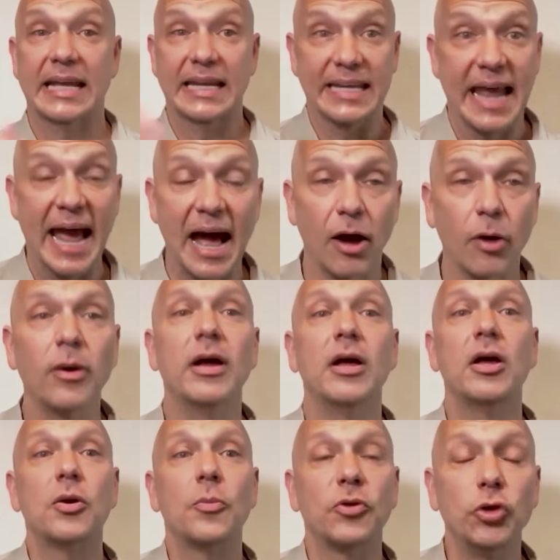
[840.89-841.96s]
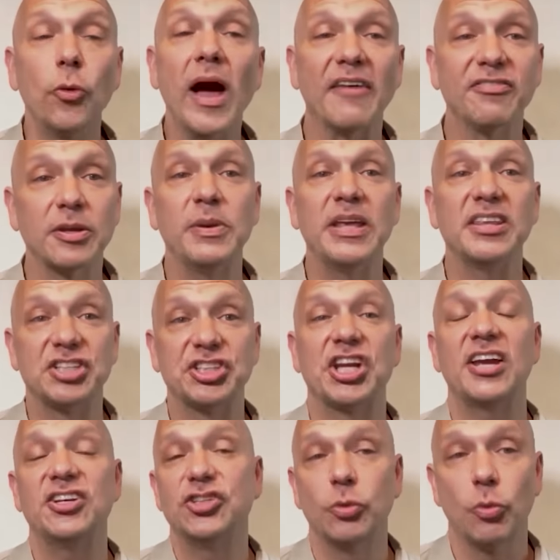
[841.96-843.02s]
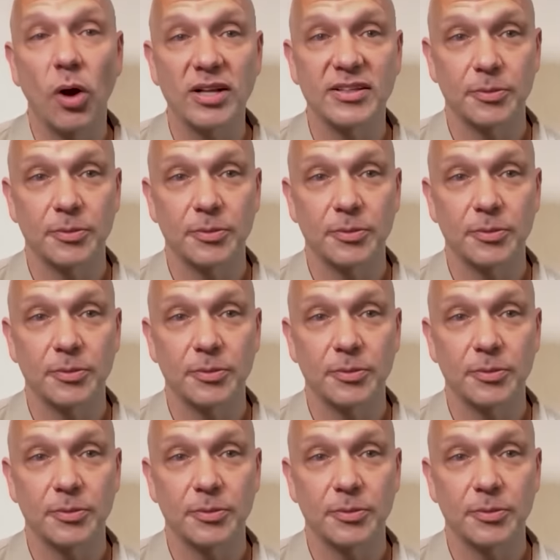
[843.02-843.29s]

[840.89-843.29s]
Now you have to be the change you want